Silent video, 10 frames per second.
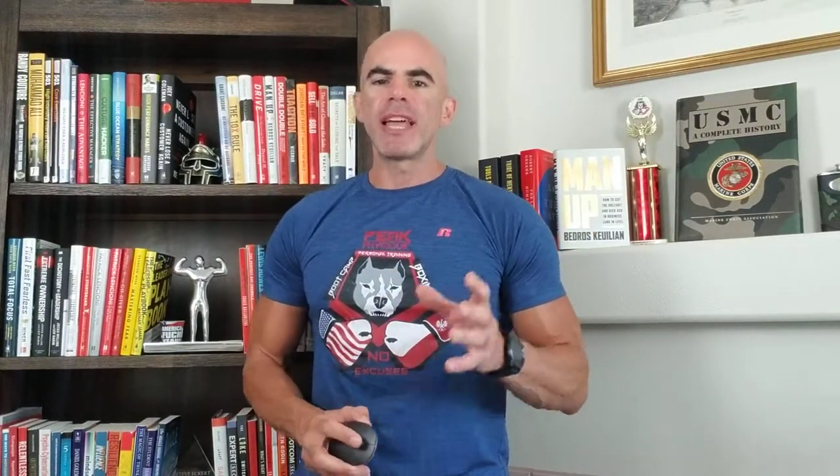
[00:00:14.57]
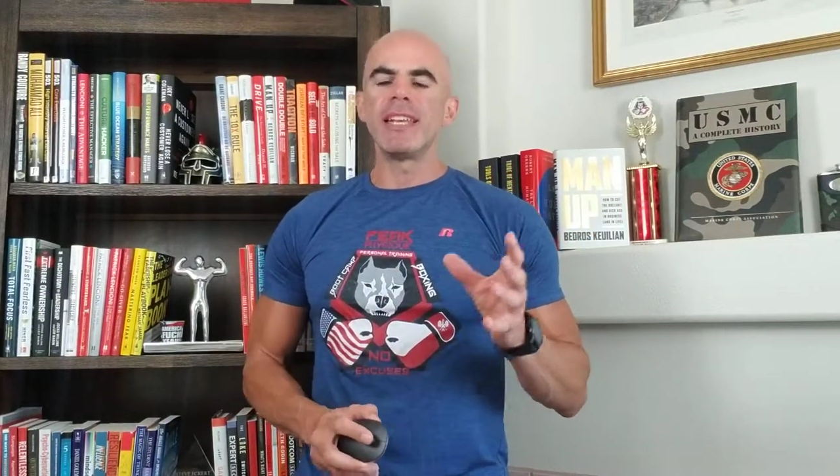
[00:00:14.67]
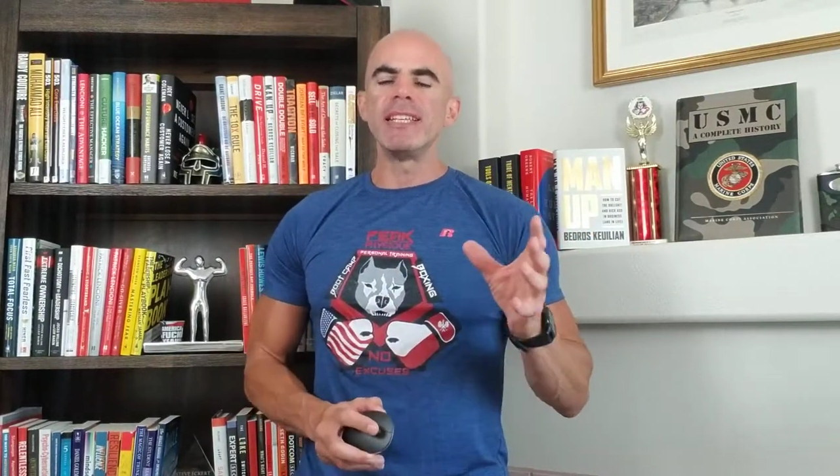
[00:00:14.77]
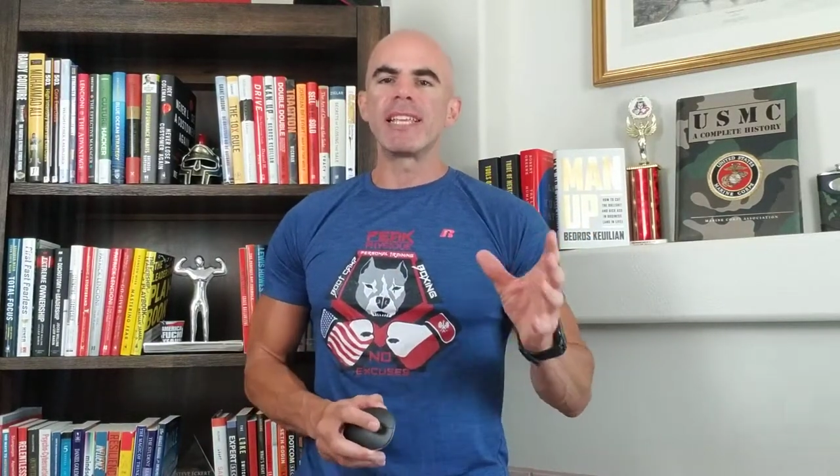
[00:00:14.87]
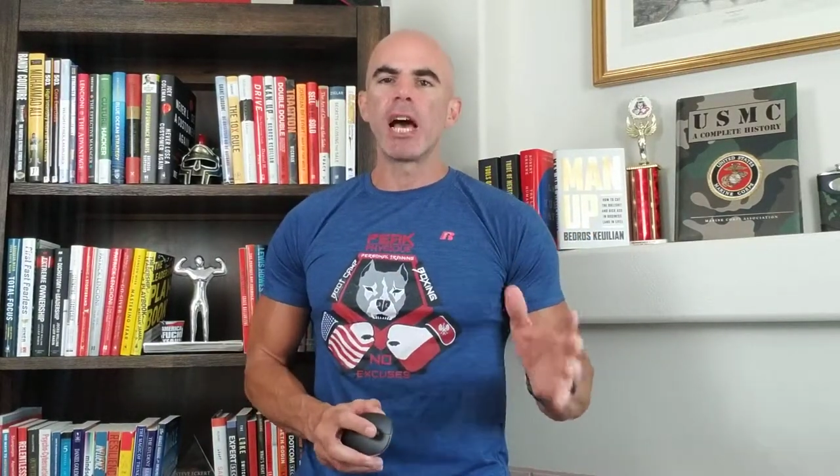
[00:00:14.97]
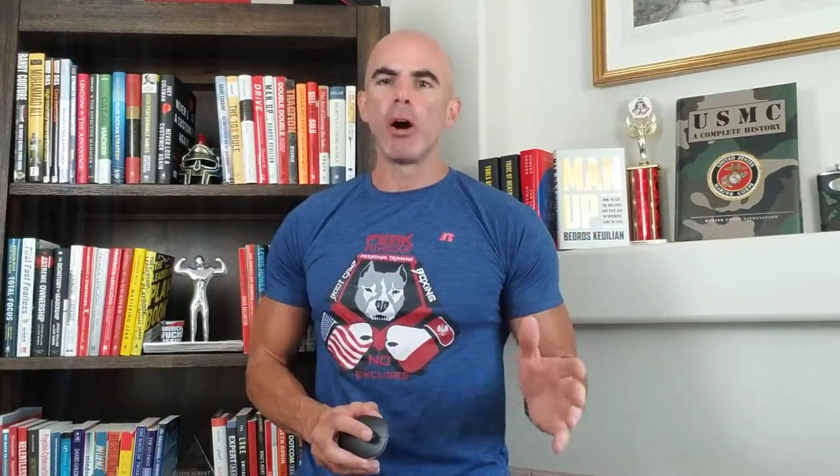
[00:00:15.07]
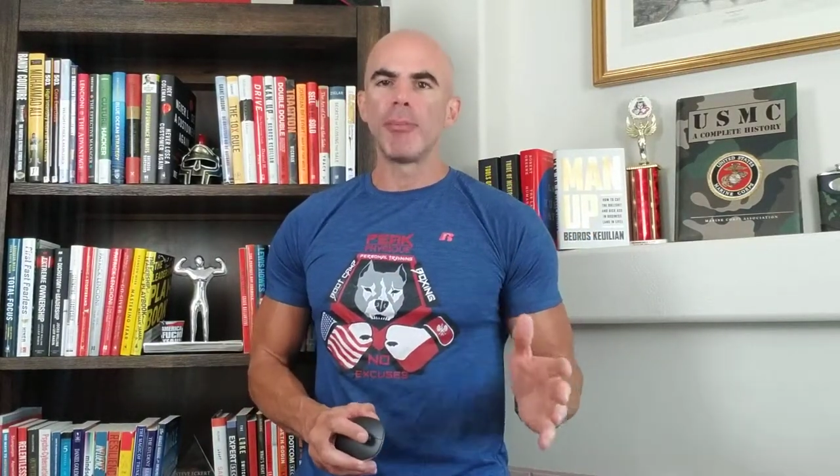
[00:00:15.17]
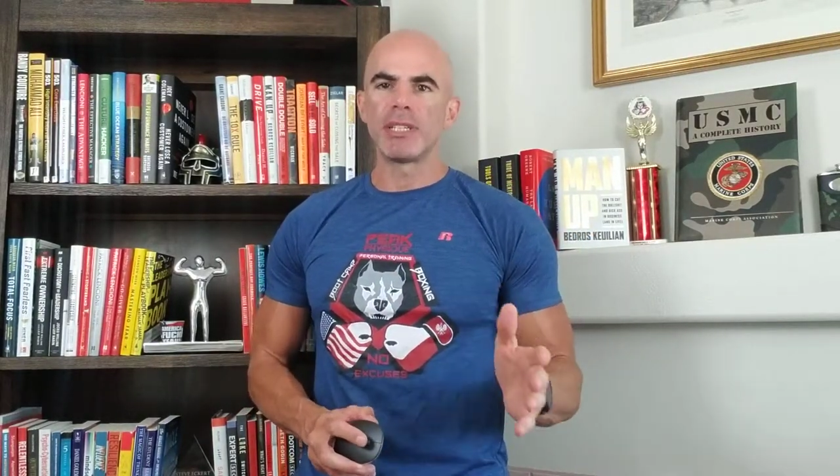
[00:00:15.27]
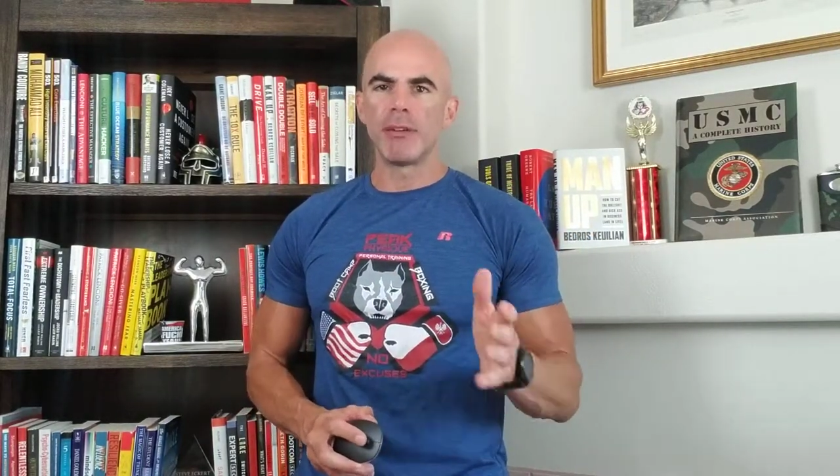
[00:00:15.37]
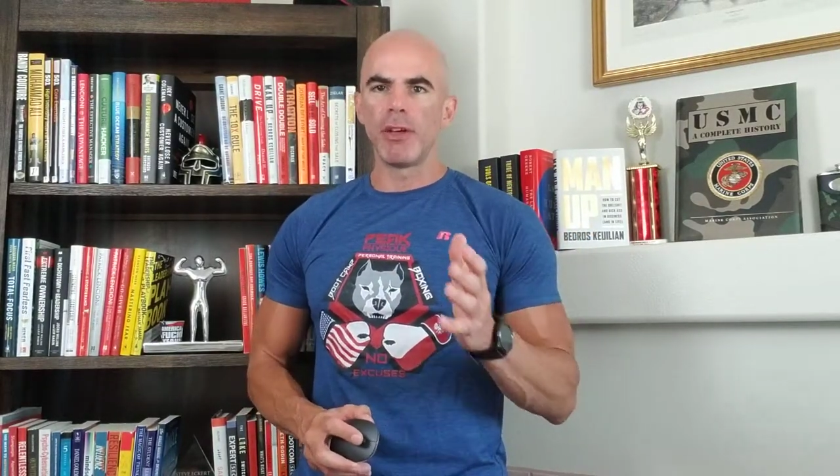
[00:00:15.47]
that needs
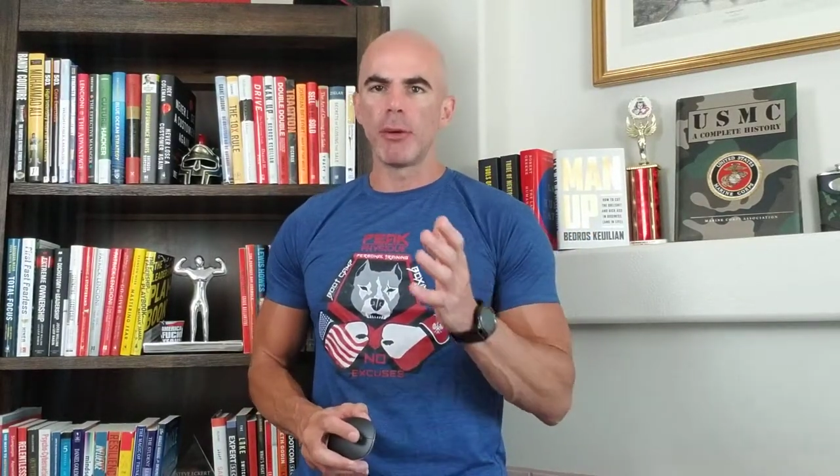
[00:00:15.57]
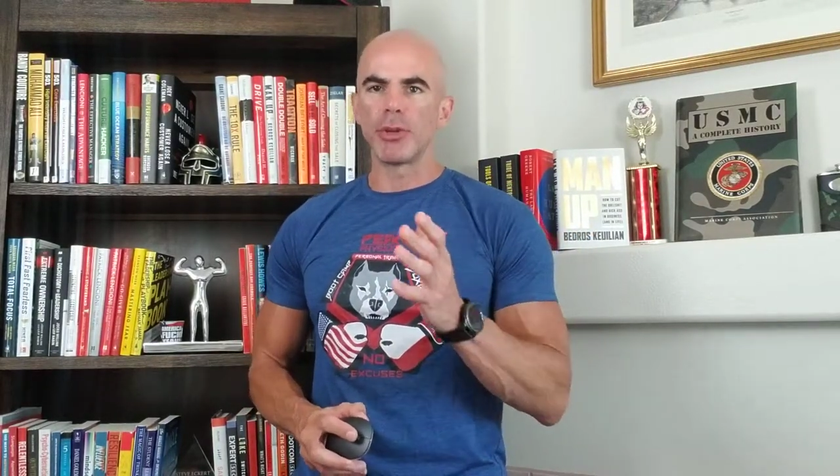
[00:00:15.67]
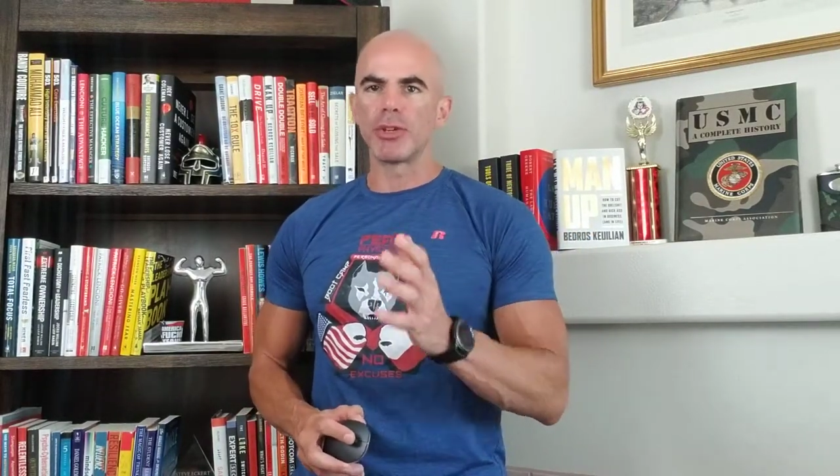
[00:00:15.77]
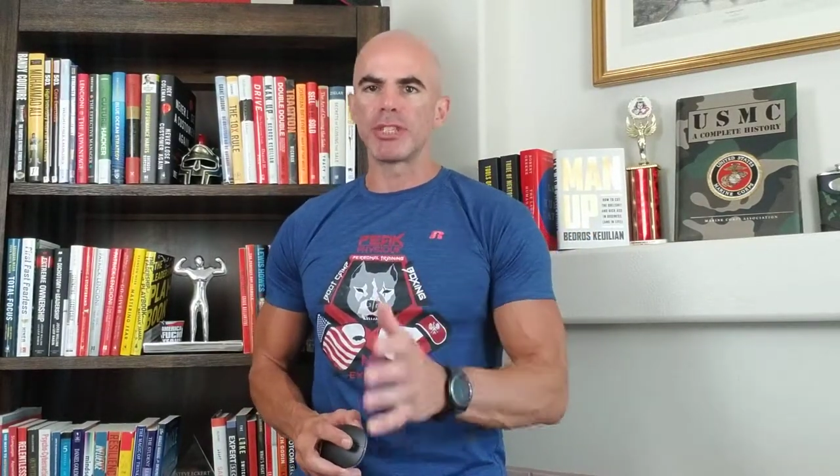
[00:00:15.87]
help developing your